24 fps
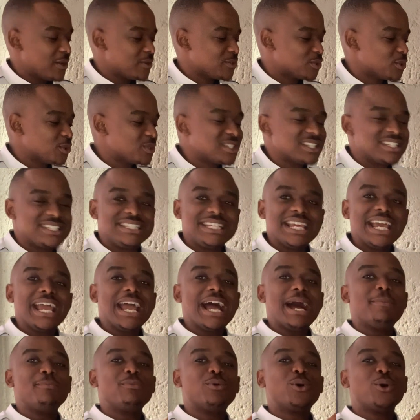So today
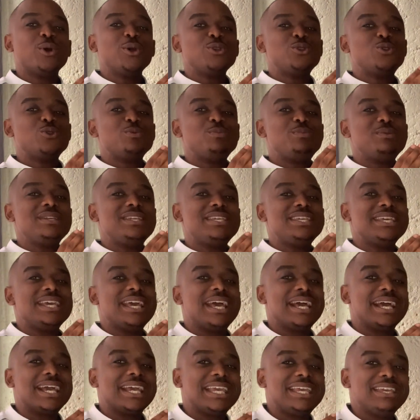I'm going to be
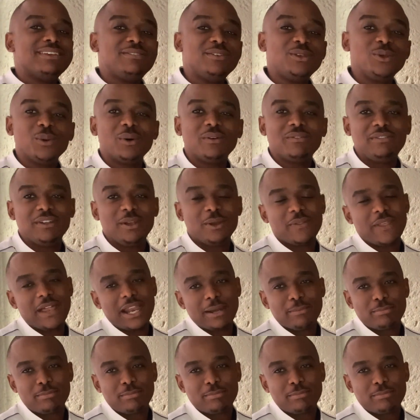giving you a video that I